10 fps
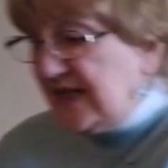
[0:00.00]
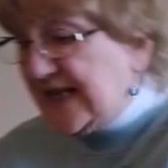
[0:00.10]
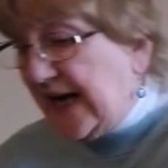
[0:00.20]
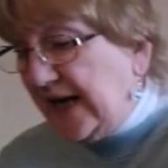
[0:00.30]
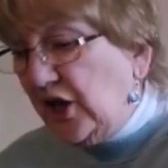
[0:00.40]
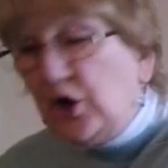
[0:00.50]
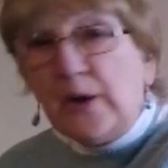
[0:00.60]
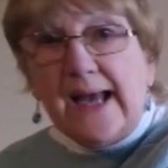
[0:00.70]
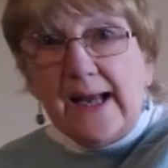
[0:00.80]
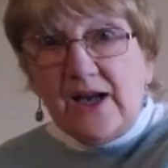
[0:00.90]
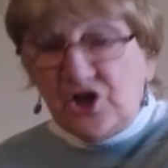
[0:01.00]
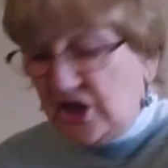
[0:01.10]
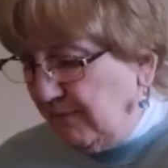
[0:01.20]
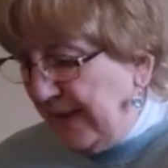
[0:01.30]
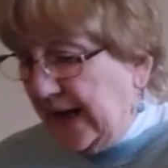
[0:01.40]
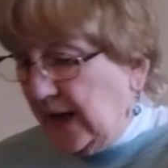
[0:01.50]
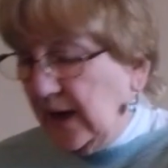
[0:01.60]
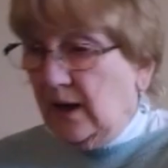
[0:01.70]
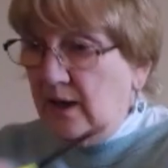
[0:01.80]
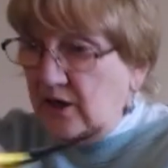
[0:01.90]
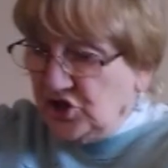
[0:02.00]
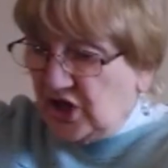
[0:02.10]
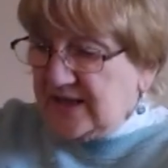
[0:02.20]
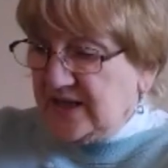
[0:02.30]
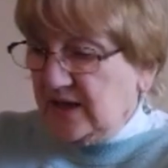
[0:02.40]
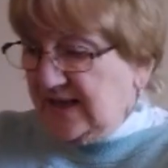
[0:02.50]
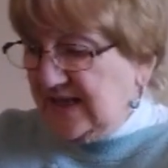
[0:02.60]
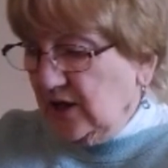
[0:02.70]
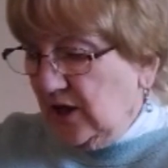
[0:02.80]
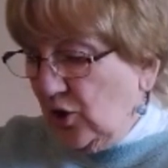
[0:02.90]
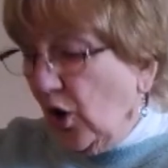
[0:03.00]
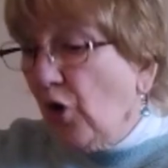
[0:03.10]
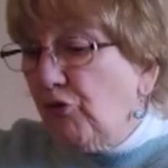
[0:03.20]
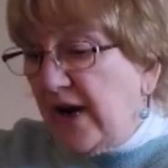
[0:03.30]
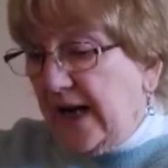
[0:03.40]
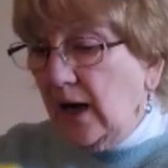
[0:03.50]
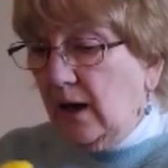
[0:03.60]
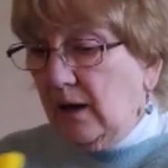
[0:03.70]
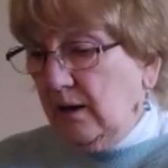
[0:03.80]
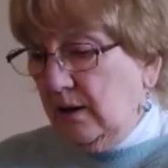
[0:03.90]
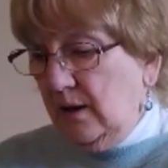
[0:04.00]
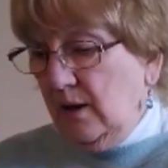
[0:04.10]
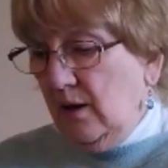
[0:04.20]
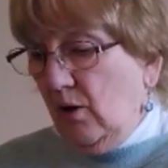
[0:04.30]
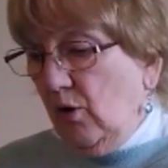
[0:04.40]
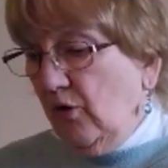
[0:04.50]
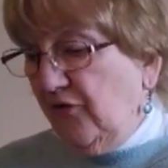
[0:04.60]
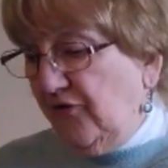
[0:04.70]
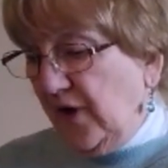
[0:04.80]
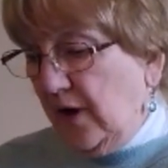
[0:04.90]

container, you can actually make just a circle, a ring of